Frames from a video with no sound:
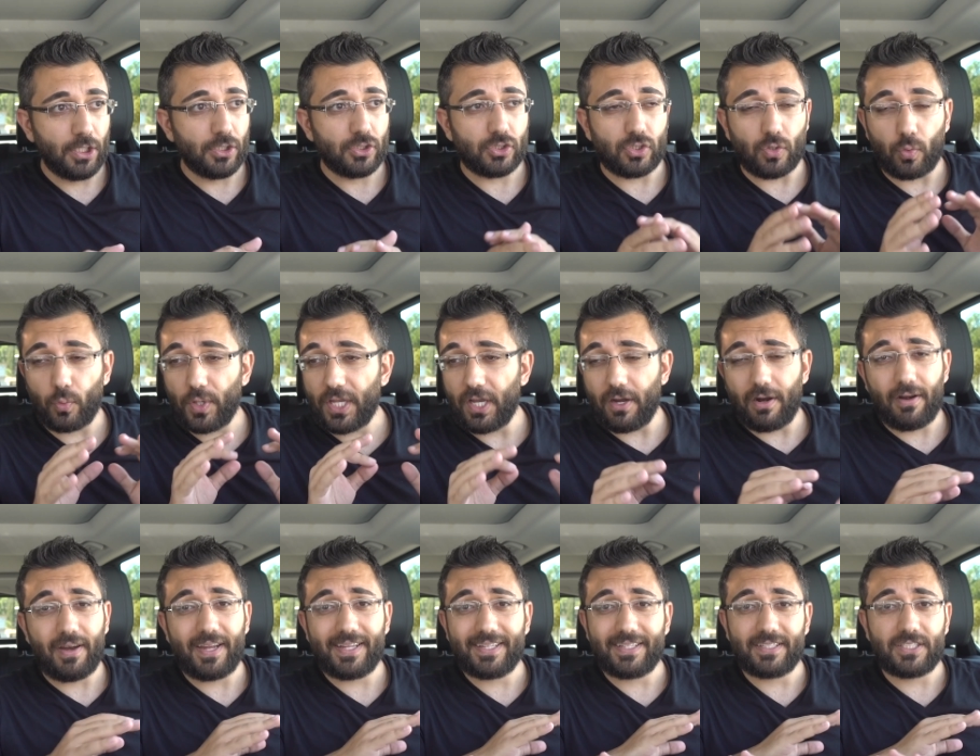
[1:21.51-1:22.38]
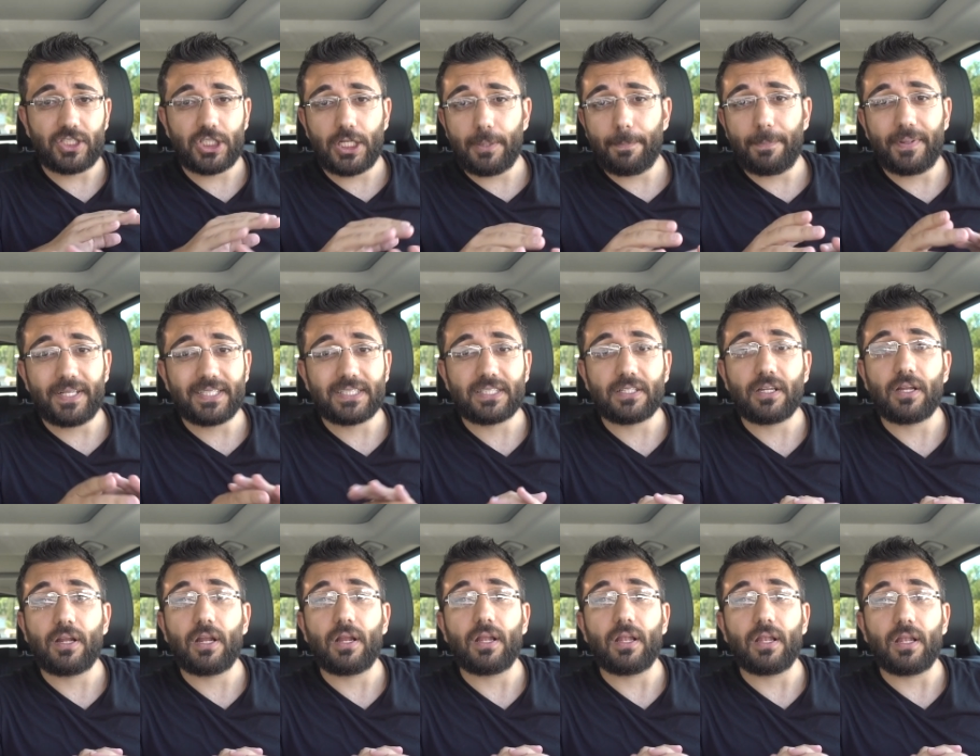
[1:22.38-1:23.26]
So we are in the cheapest
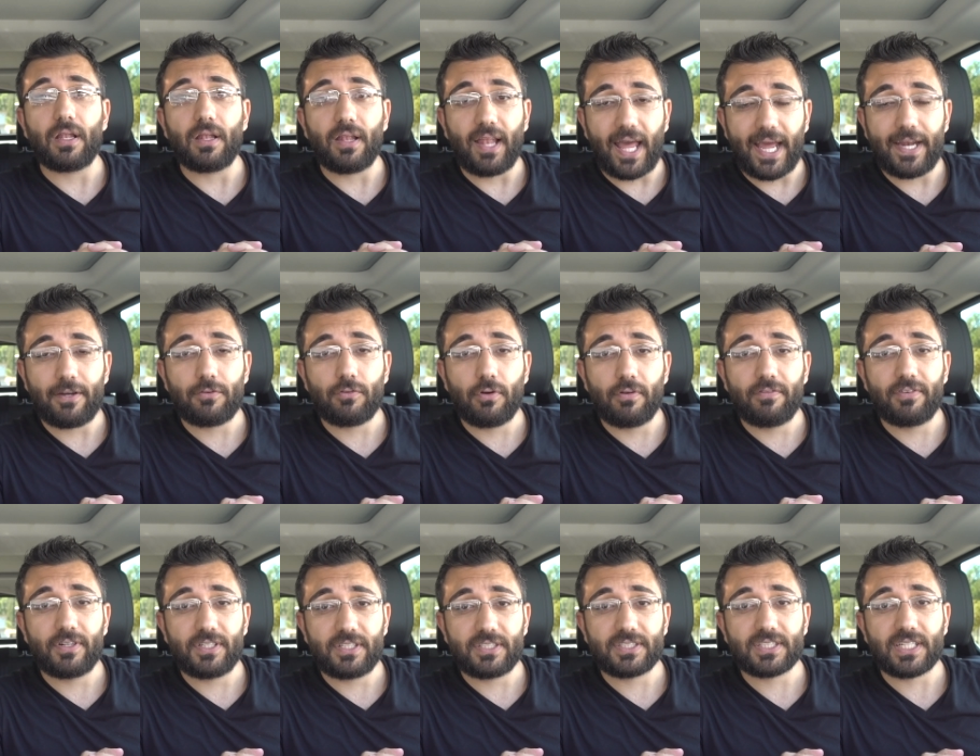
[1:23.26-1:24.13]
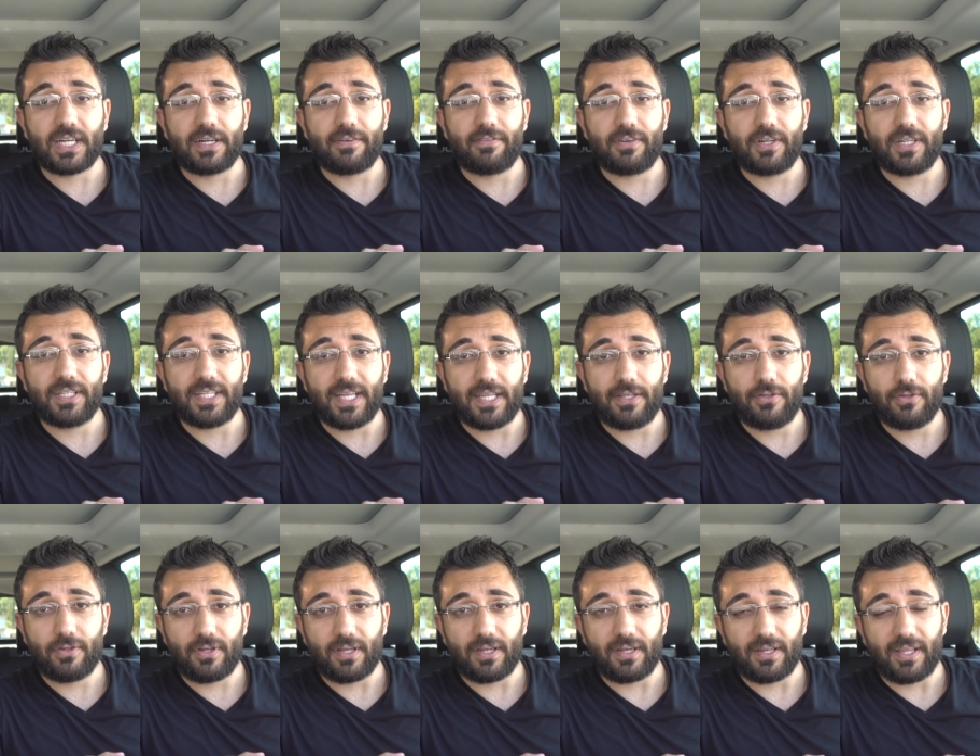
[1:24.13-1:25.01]
Land Rover Discovery that
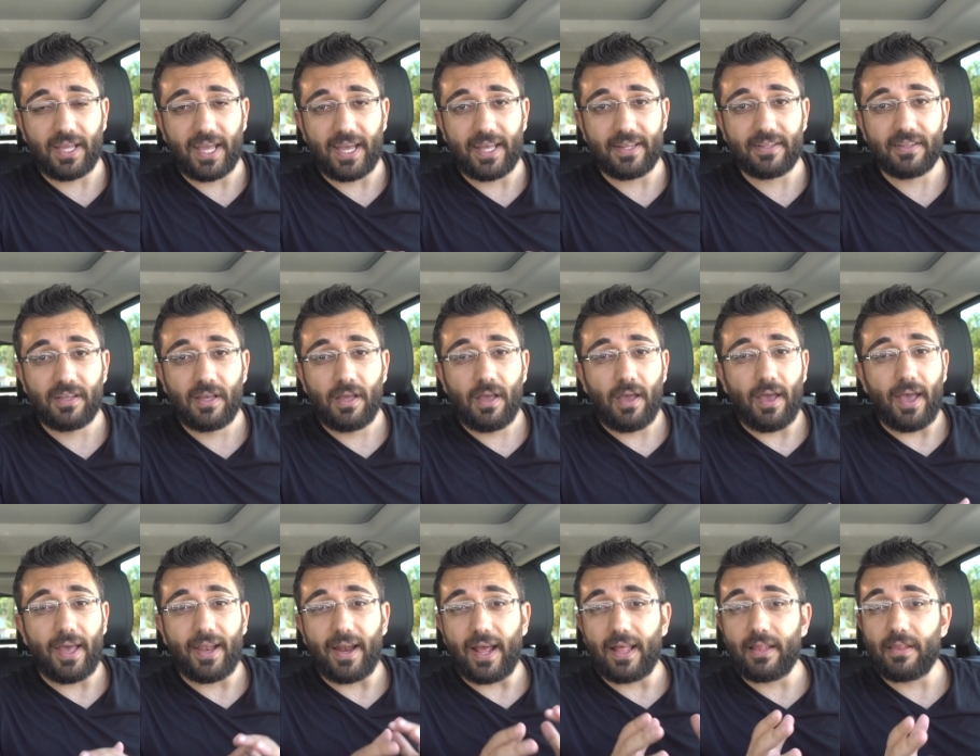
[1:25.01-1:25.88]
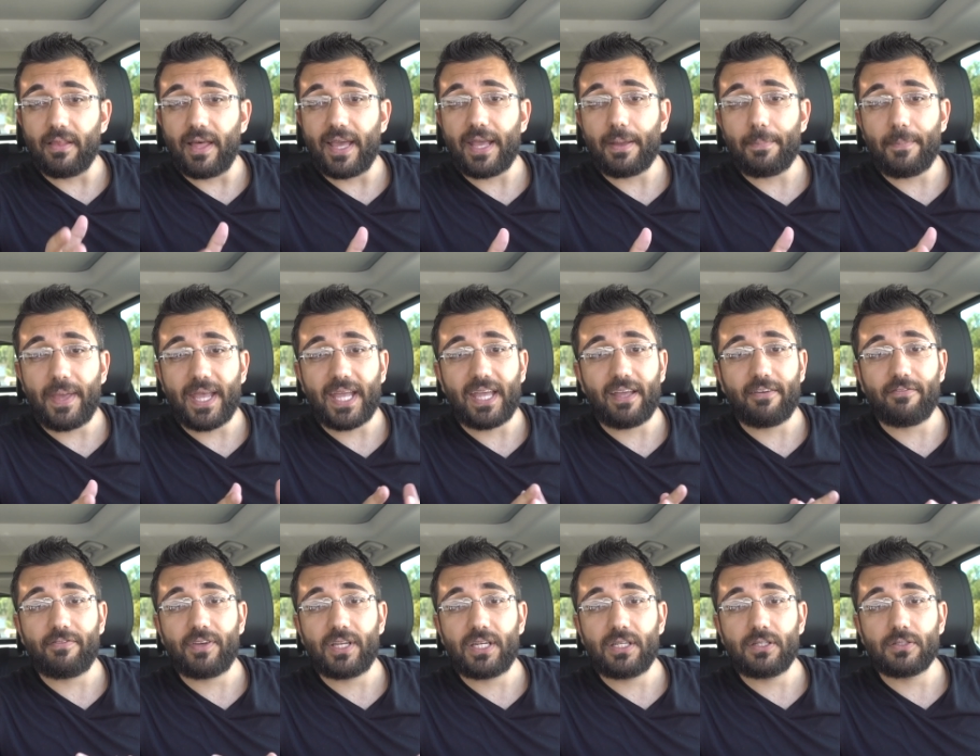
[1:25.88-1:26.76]
you can get, and I like
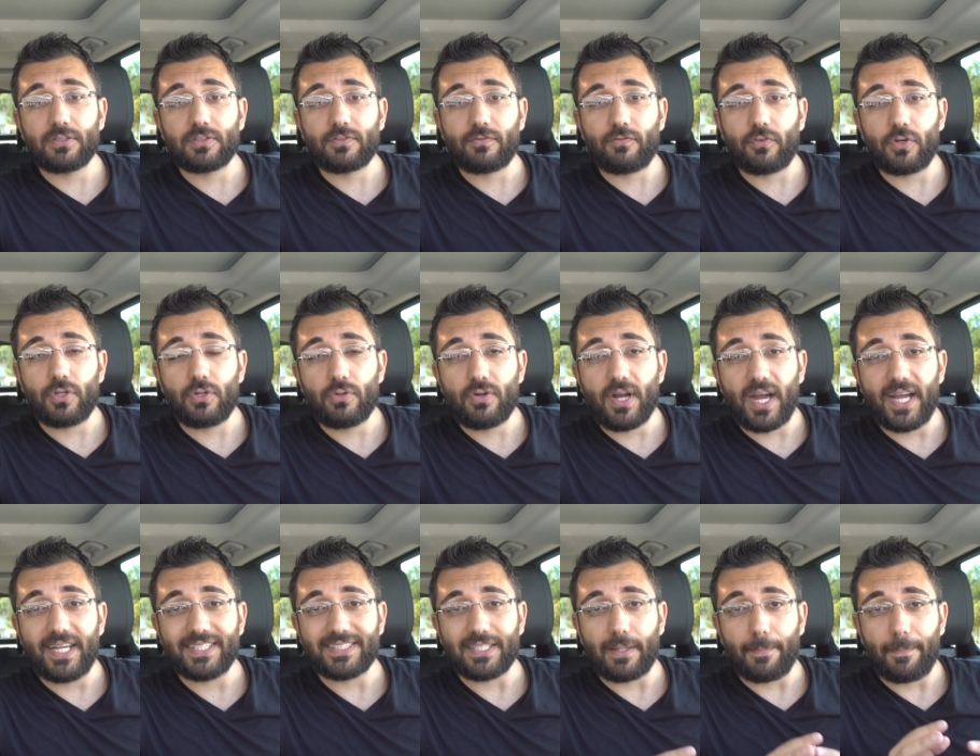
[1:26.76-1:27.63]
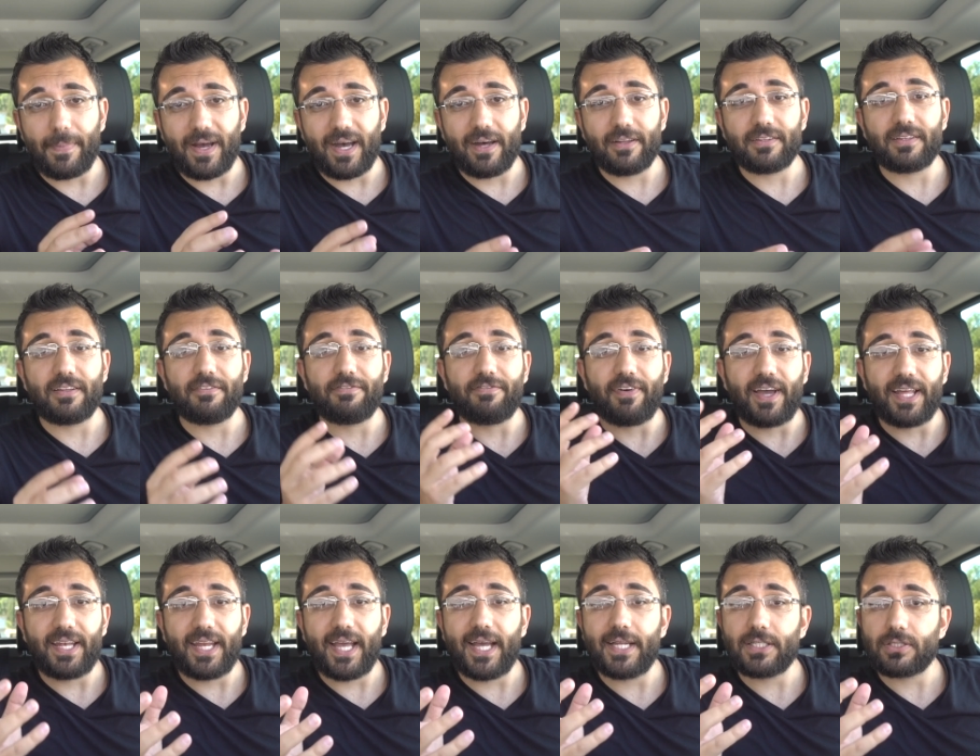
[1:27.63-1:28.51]
making videos for you guys about the
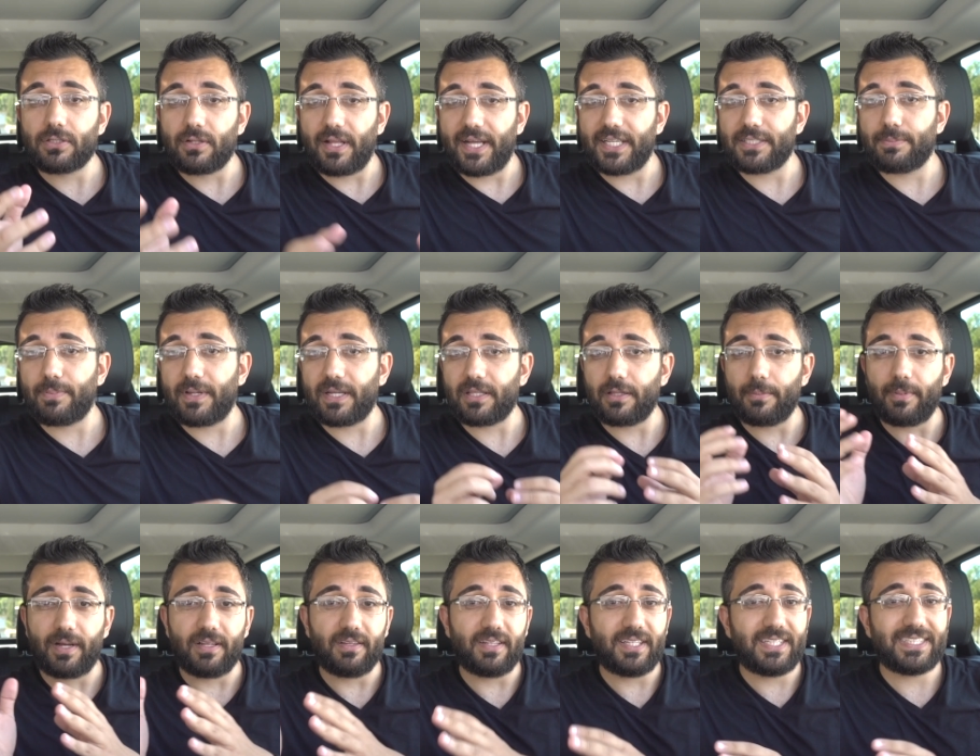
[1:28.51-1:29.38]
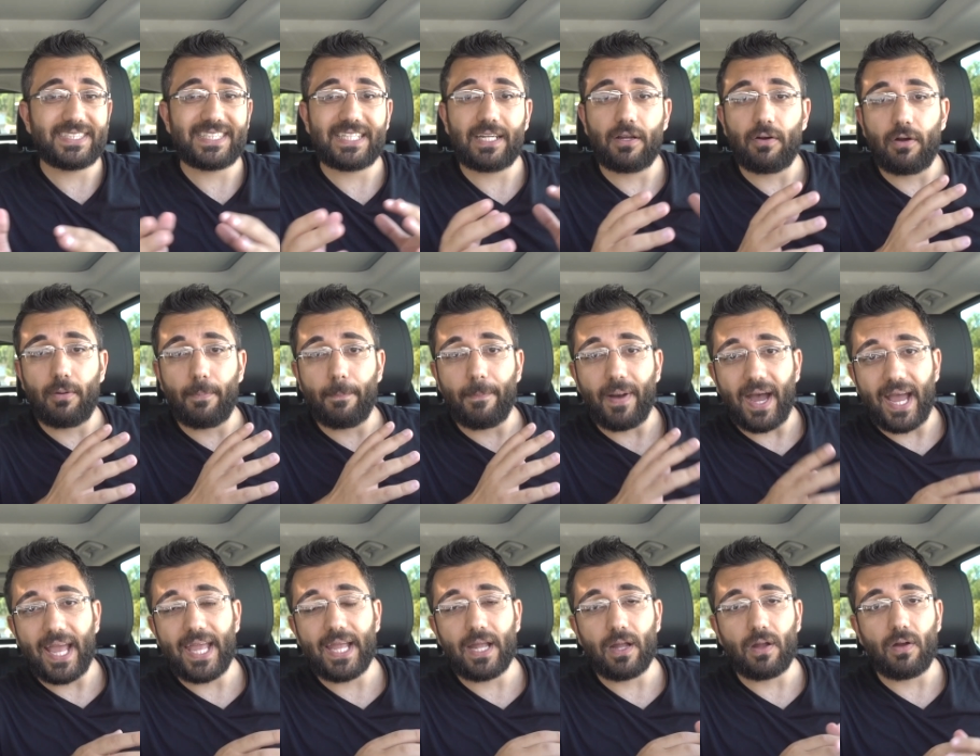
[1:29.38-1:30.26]
financial aspect, about leasing or
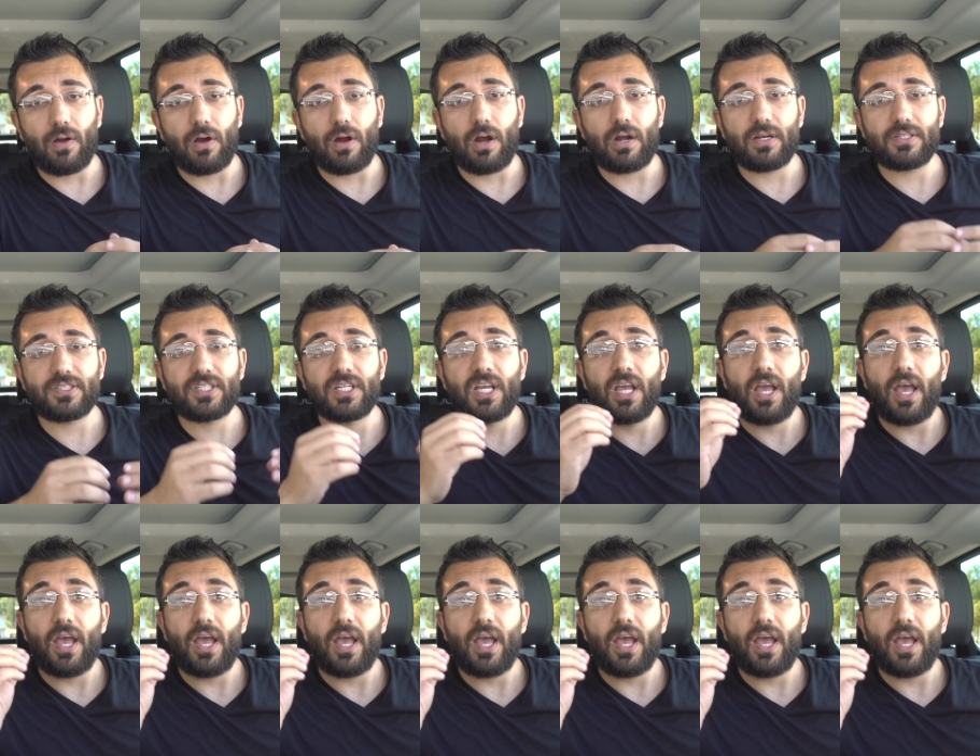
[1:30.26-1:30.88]
buying cars